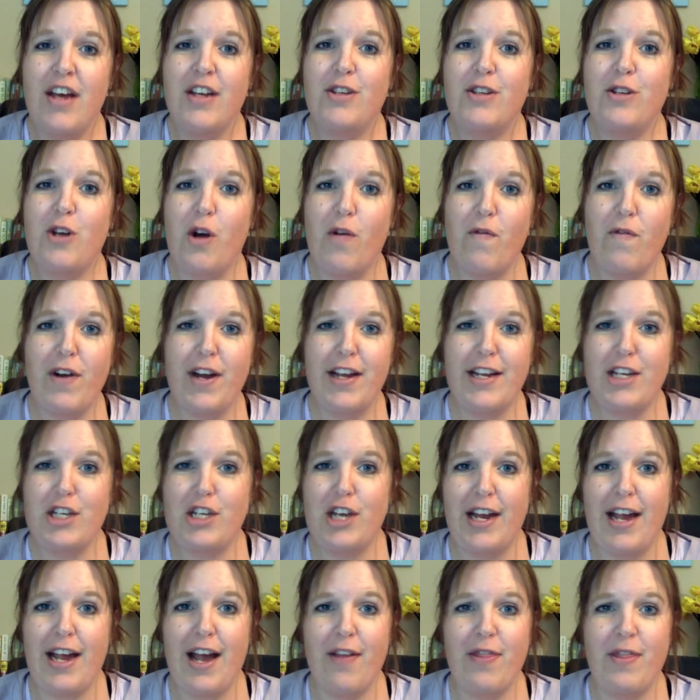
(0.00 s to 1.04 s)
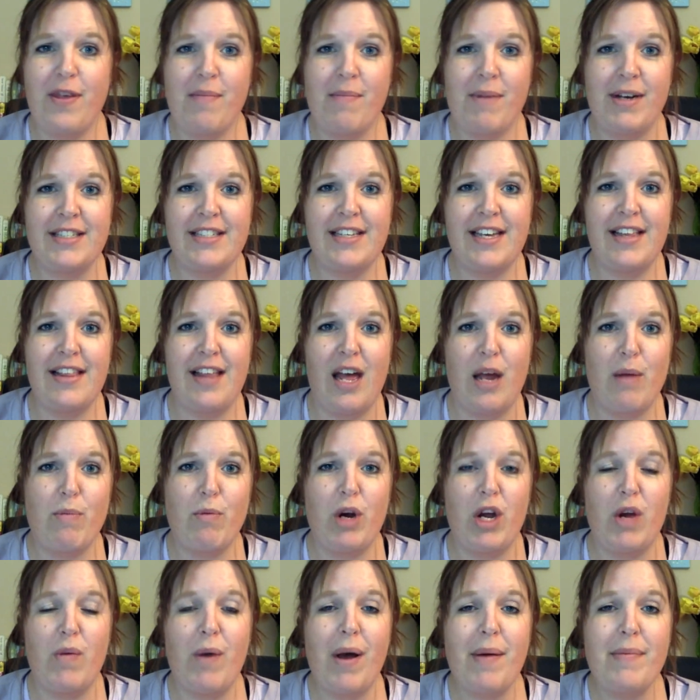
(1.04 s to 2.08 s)
Don't forget to check out the Muskie
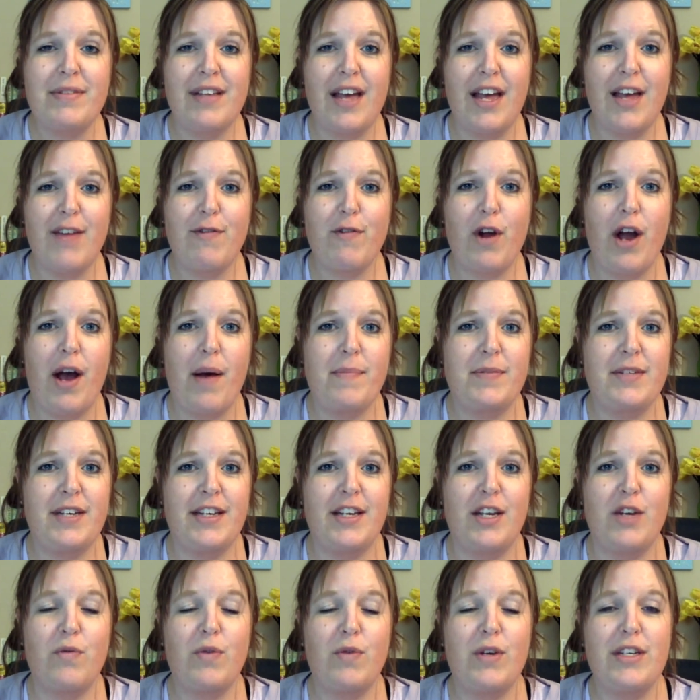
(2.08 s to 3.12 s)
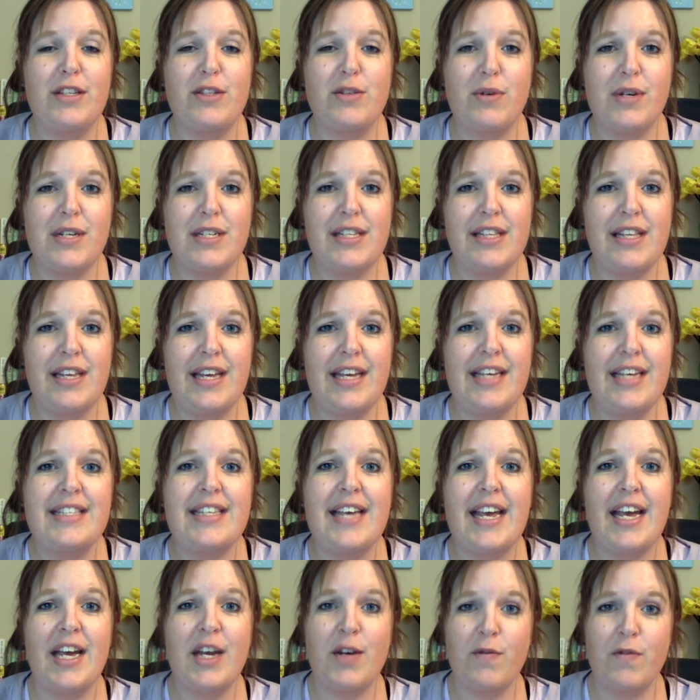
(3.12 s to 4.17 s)
Library website for updated resource links
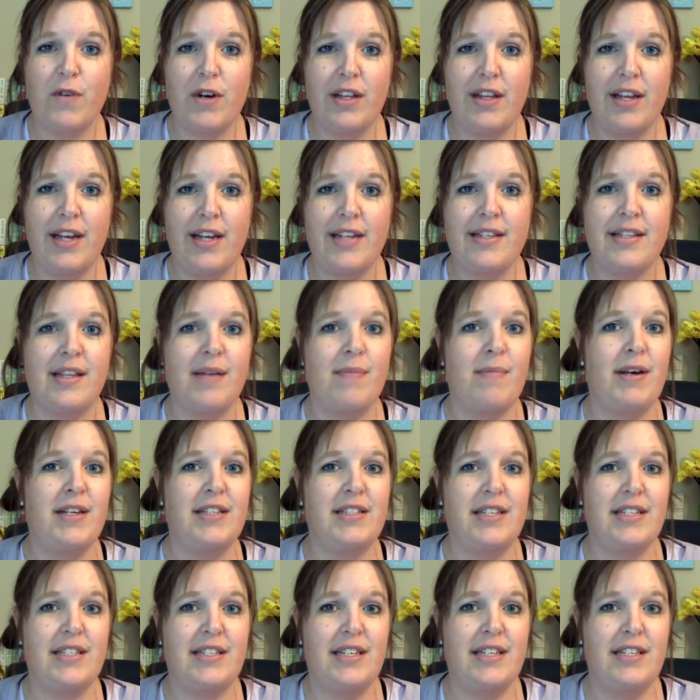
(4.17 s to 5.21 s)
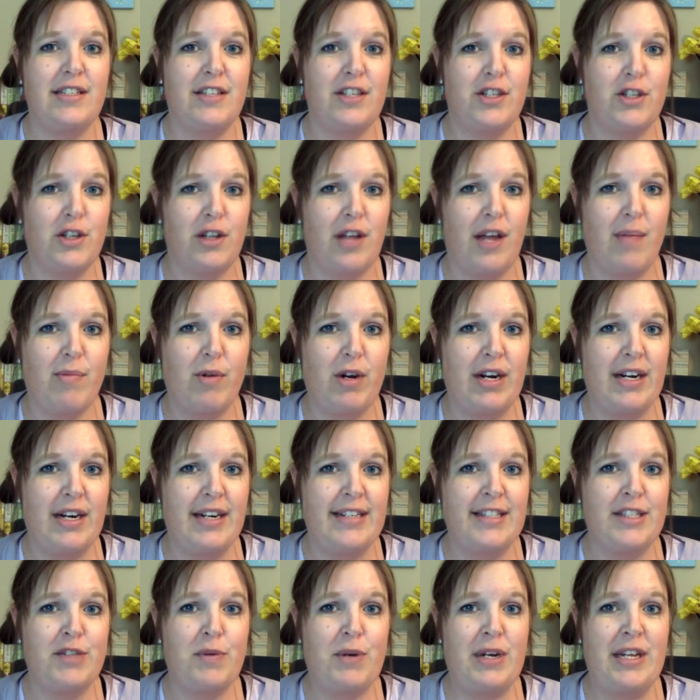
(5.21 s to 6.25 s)
and for a link to the Muscatine Teacher
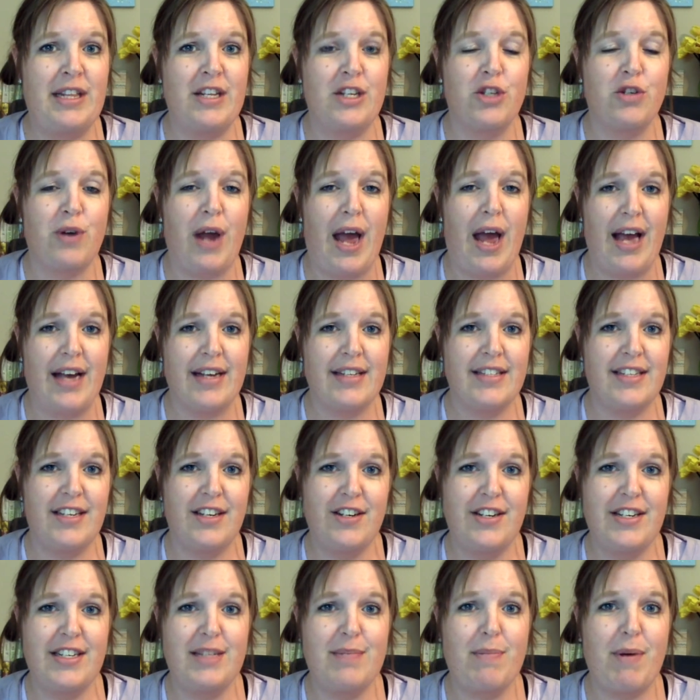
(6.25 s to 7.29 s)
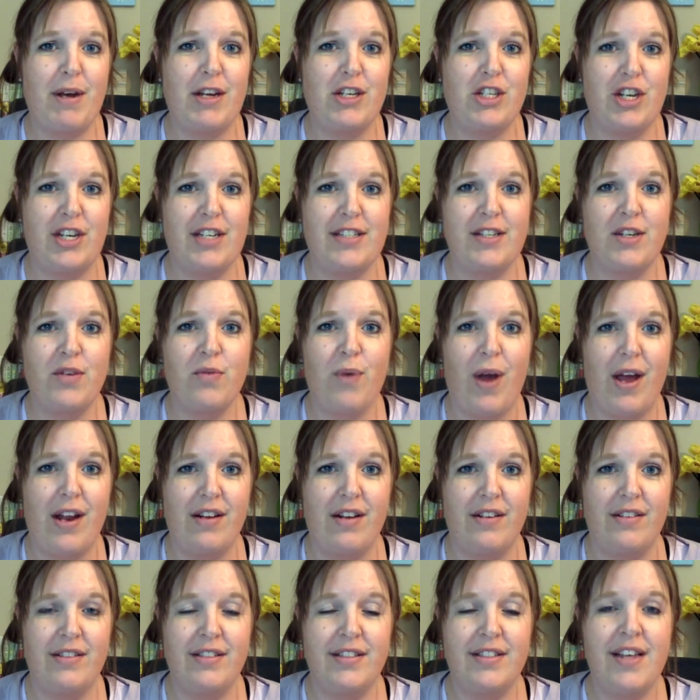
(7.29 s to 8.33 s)
Librarians Reading the Track series by Jason
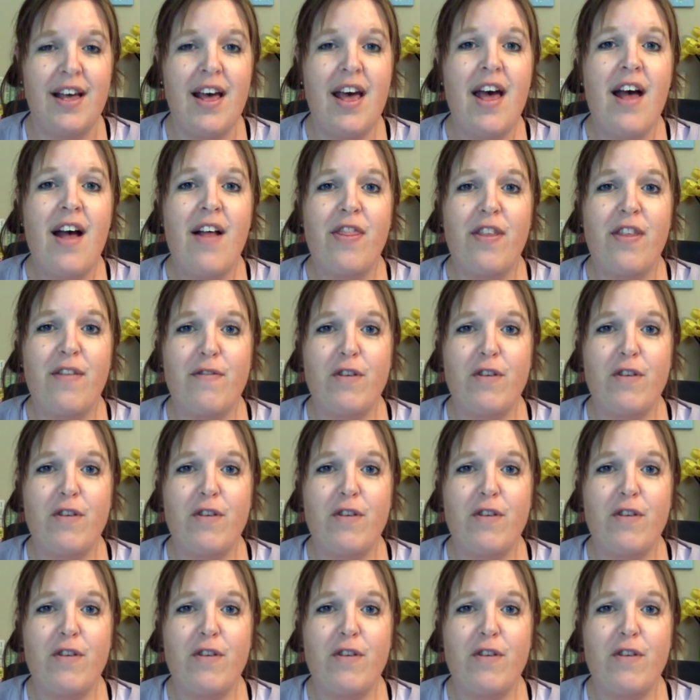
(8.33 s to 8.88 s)
Reynolds. The